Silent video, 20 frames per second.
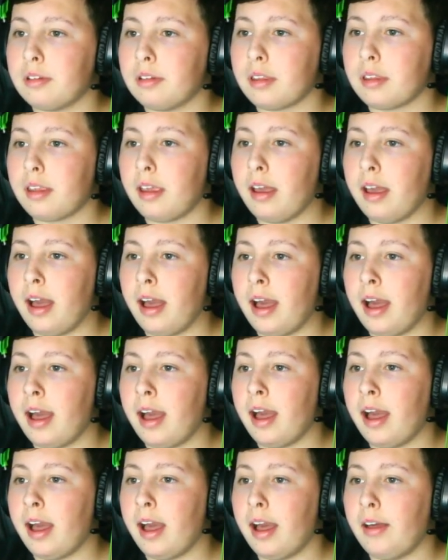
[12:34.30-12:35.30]

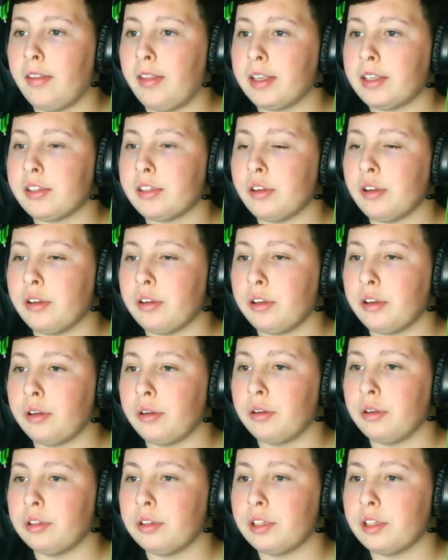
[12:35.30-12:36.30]
Ah, that's not a
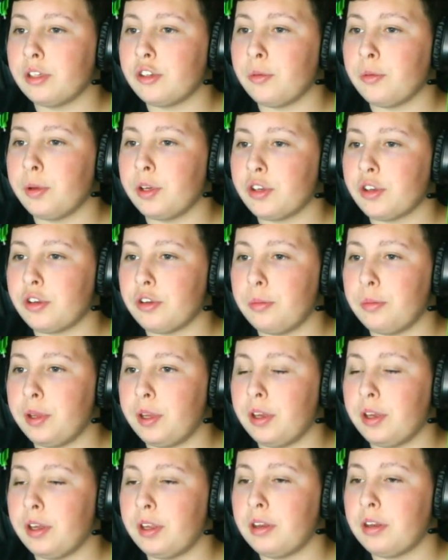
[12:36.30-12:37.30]
good situation to be
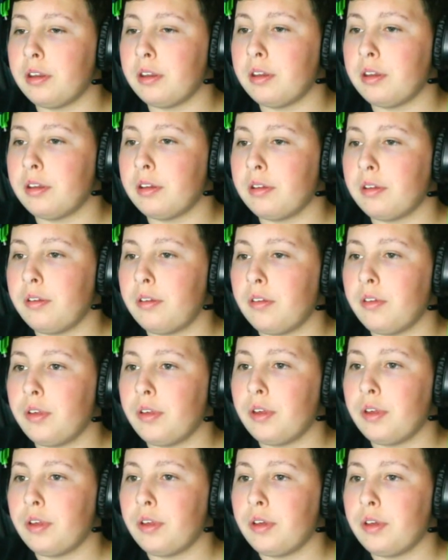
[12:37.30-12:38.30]
in.
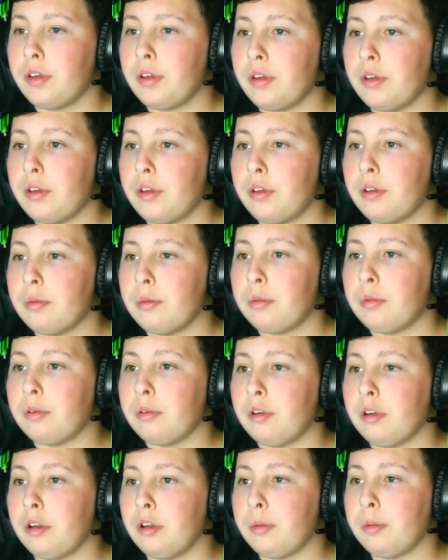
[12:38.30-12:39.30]

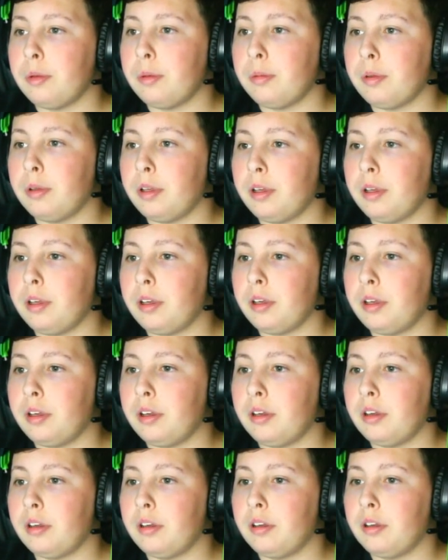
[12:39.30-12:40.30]

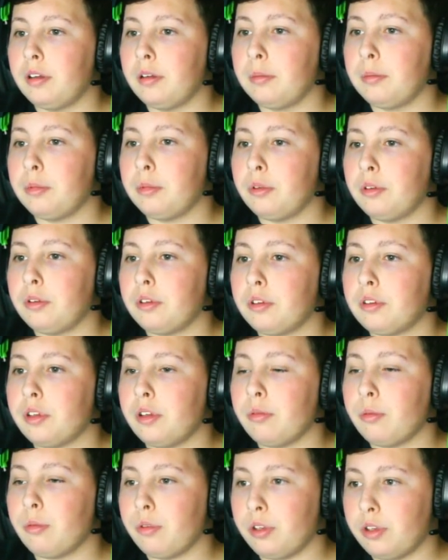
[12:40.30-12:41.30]
Probably pull it to side
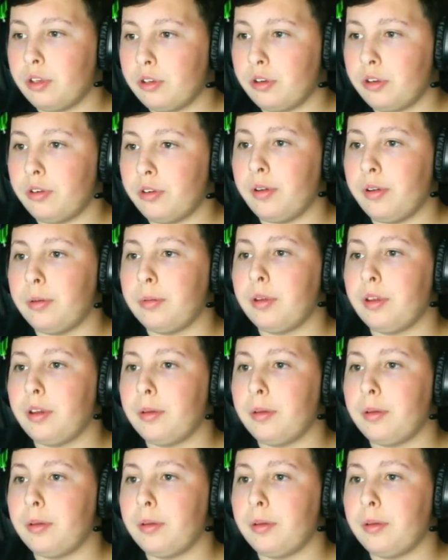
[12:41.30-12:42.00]
road then turn around, yeah.